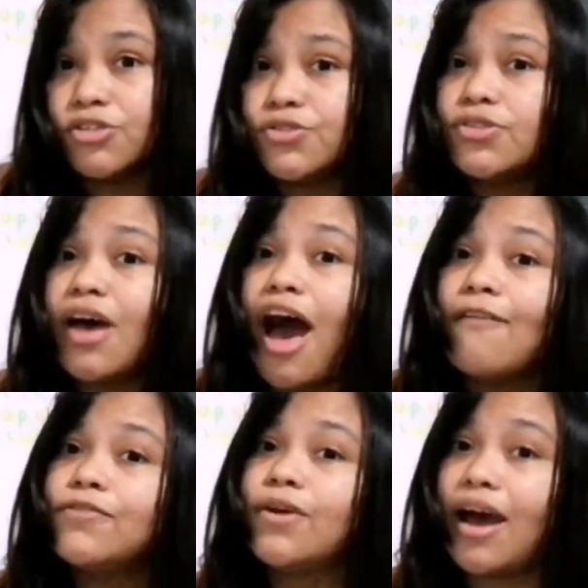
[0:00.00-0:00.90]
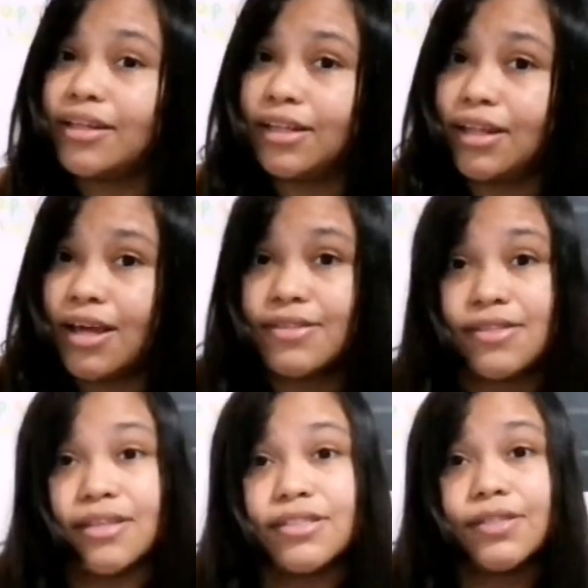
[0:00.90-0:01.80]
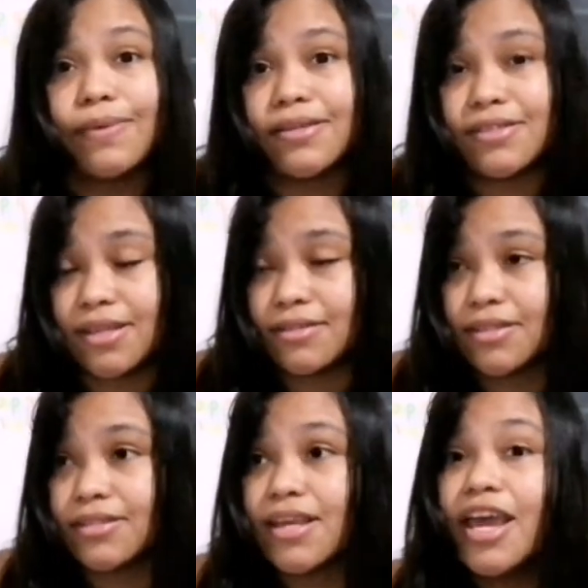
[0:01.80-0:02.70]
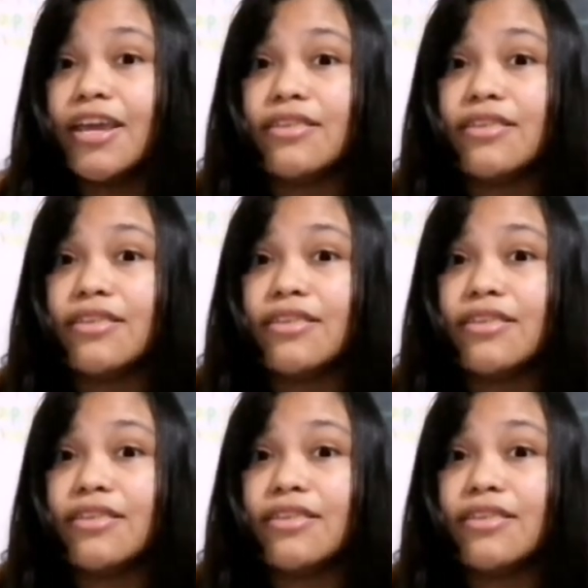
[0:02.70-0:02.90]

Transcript: You just have to analyze sentence by sentence,